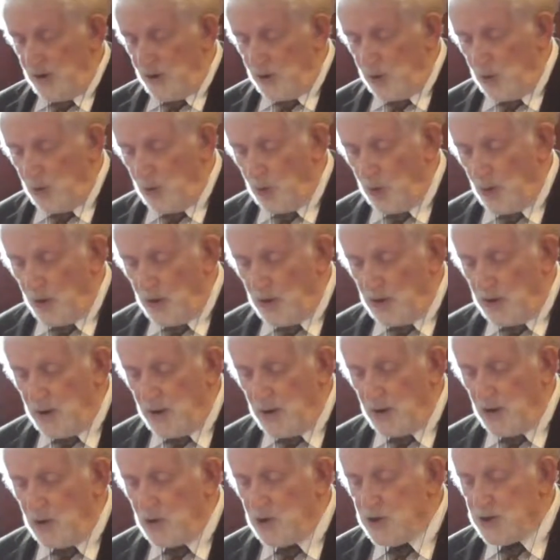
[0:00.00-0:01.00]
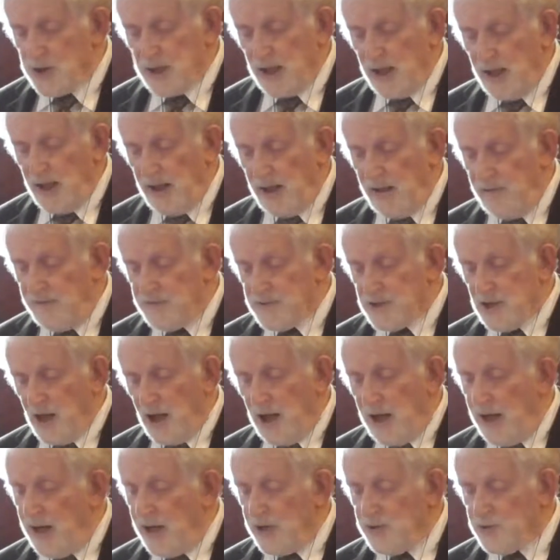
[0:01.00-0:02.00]
whose lives
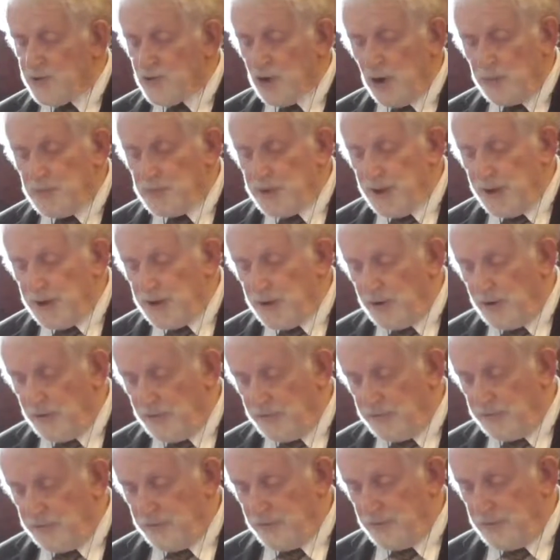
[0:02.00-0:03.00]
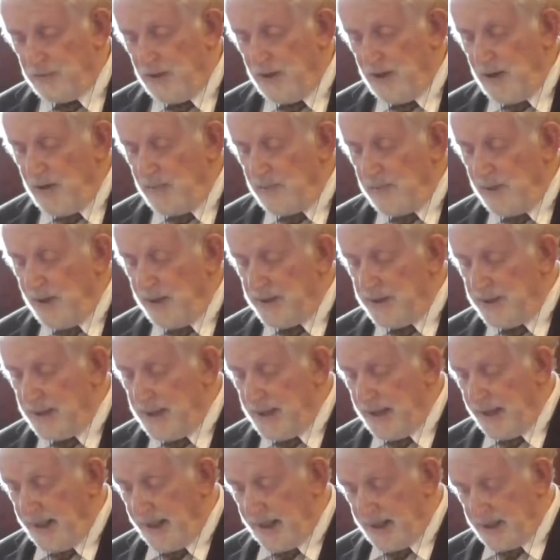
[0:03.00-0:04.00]
I had dropped out of by
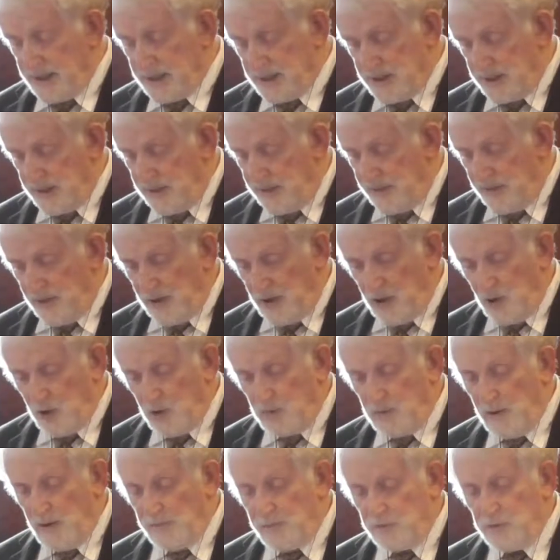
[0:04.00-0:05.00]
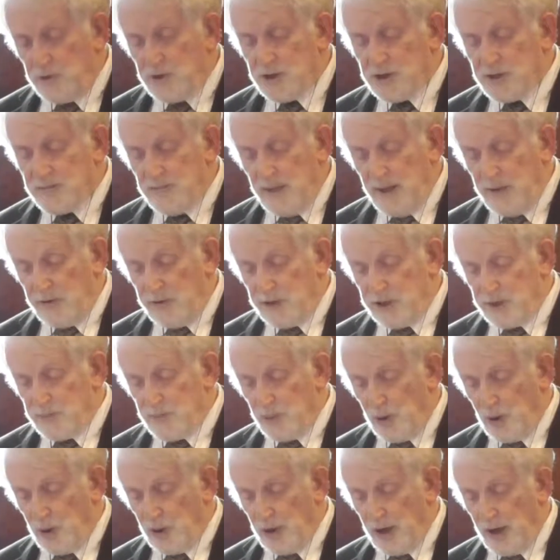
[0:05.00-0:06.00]
neglect when my first marriage
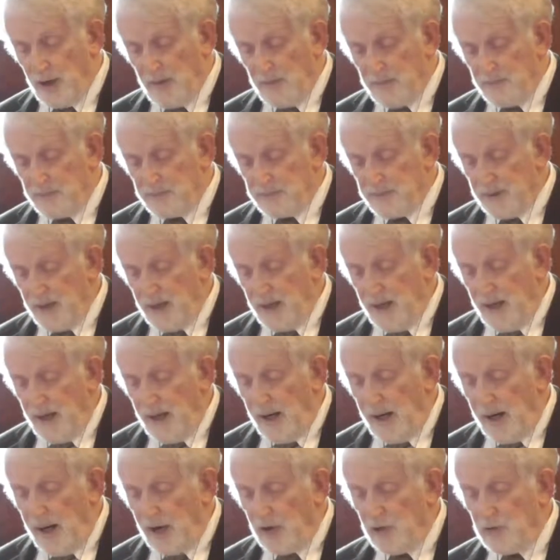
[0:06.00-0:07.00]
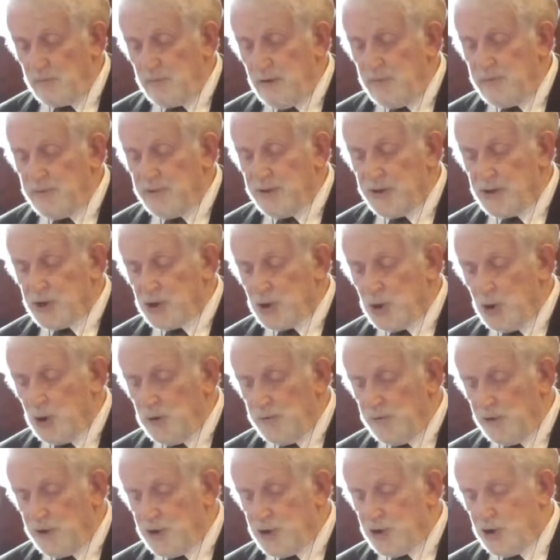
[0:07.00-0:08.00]
broke up. I remembered that 2
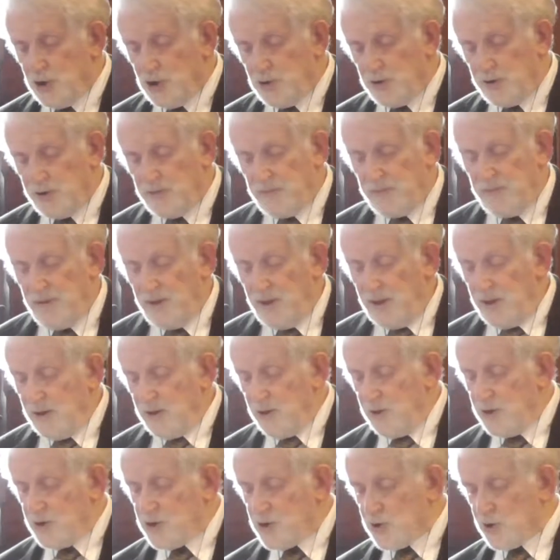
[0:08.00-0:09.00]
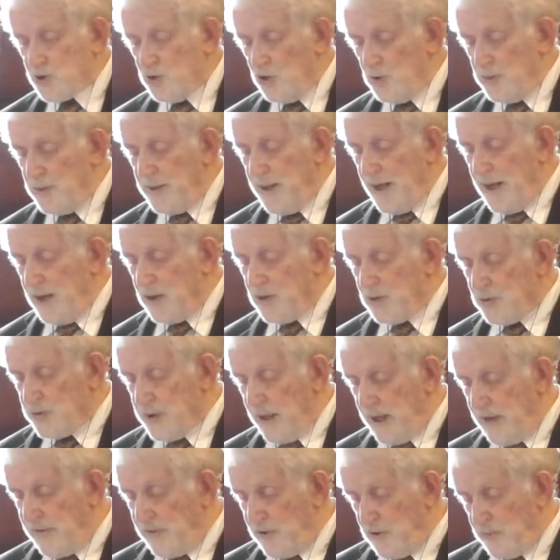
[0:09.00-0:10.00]
of her children used to call me Uncle
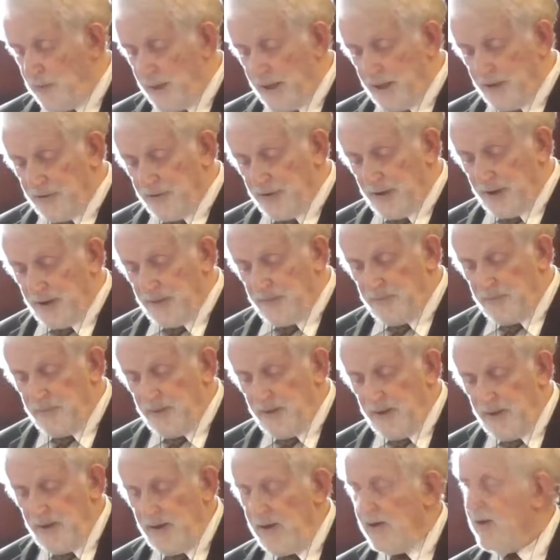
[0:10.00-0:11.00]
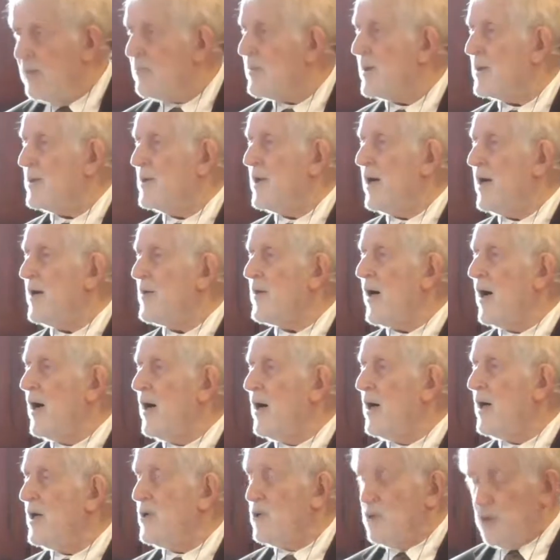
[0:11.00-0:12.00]
David back then, but neither
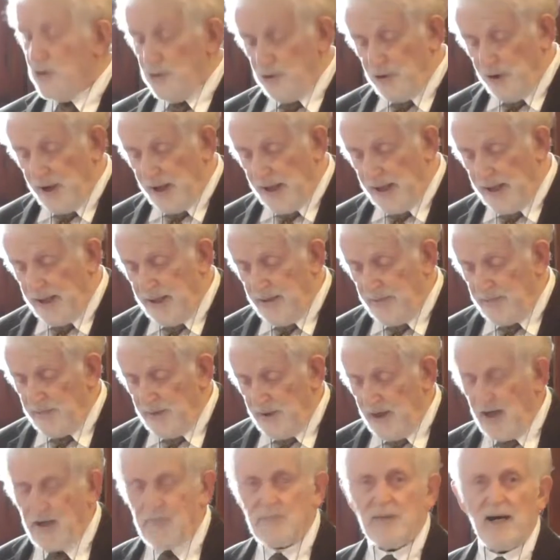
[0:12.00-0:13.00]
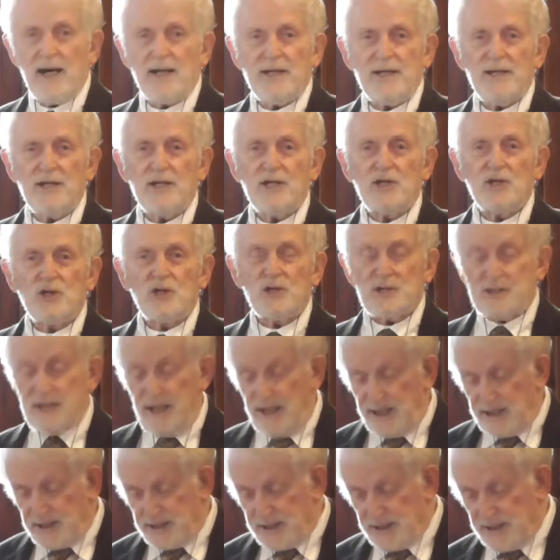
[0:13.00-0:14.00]
I nor they had made any
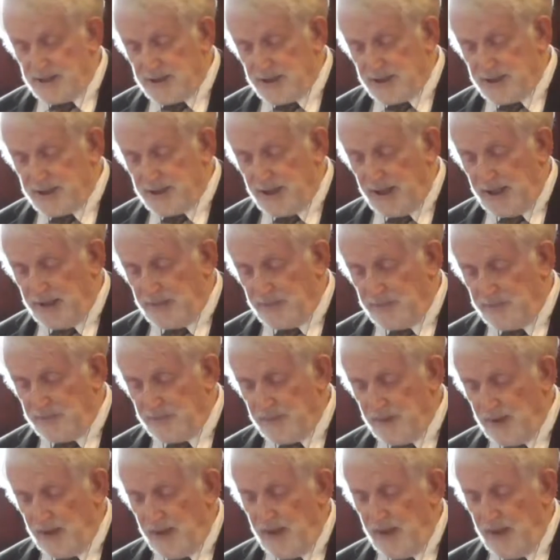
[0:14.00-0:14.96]
contact since then.